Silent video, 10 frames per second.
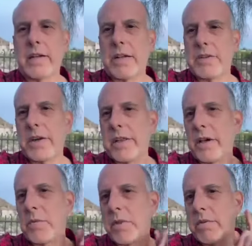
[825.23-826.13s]
I'll share
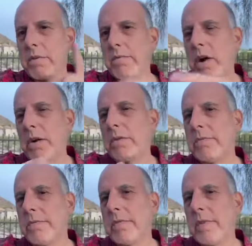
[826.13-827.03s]
that with you tomorrow.
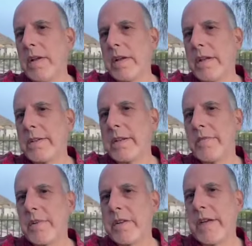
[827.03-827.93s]
That's
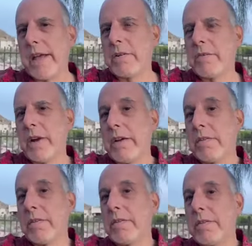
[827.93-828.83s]
it for today. Over and out.
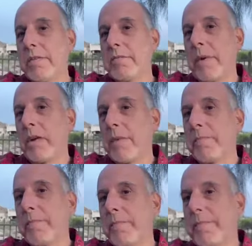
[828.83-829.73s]
Bye bye.